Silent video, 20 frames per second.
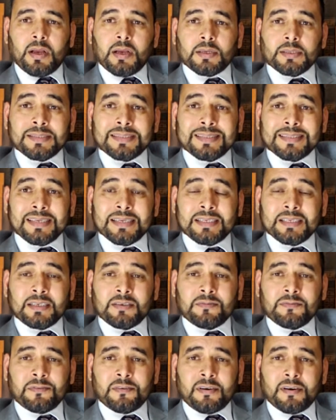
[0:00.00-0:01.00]

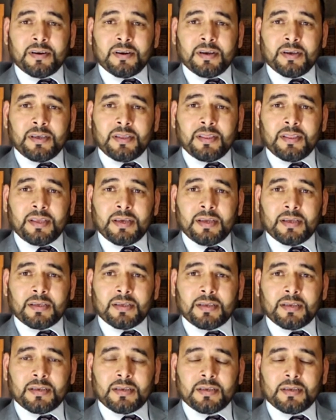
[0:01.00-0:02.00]
certify that
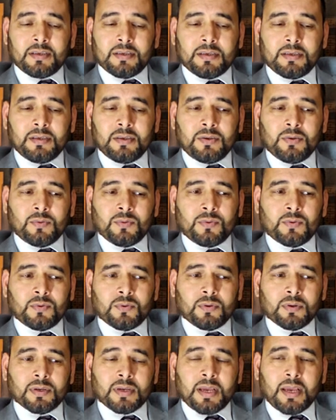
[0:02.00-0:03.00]

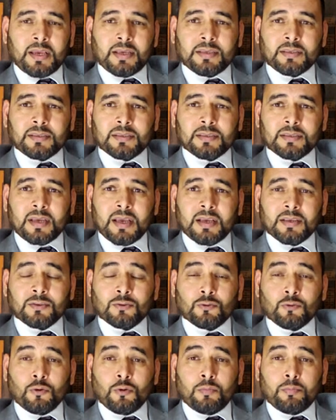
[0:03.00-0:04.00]
your case
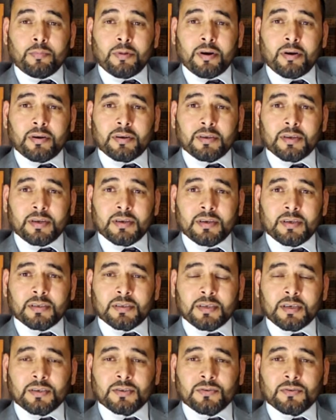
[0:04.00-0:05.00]
has no merit under
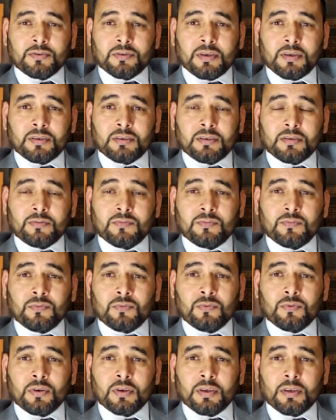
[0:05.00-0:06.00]
Section
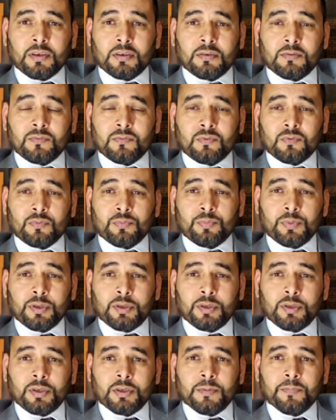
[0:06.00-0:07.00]
94 and
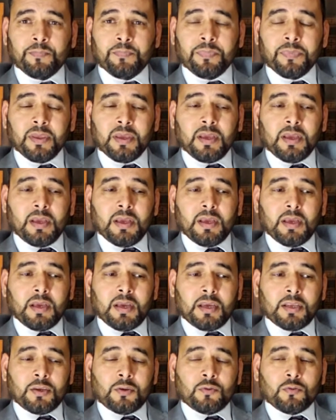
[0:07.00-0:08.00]
94B,
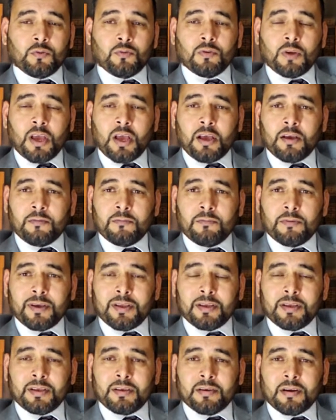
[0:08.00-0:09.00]
and you don't have
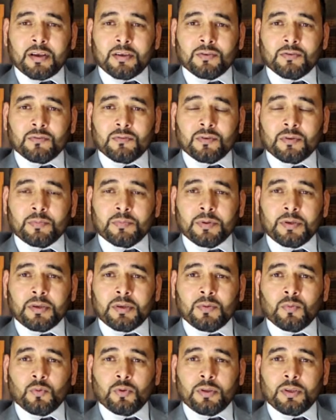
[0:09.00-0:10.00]
any right of
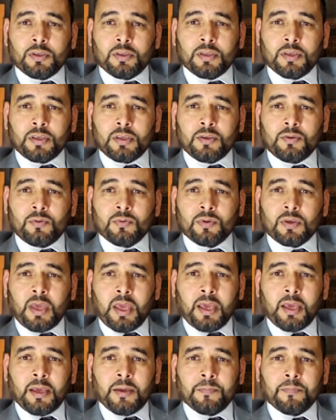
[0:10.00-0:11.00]
appeal within the
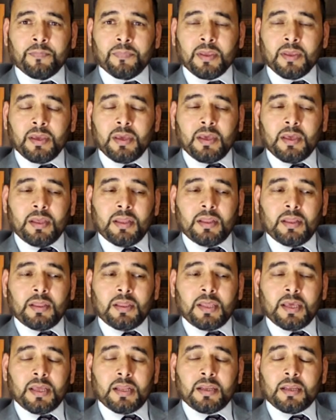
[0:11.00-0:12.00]
UK,
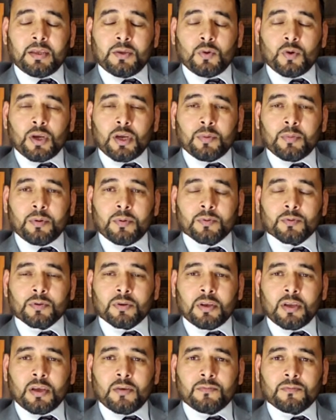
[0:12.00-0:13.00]
then you have
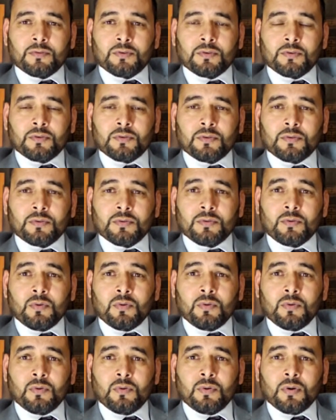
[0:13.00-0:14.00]
option left to
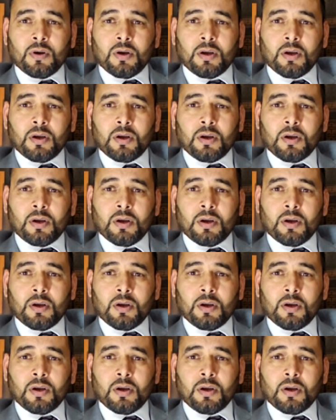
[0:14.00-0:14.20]
go,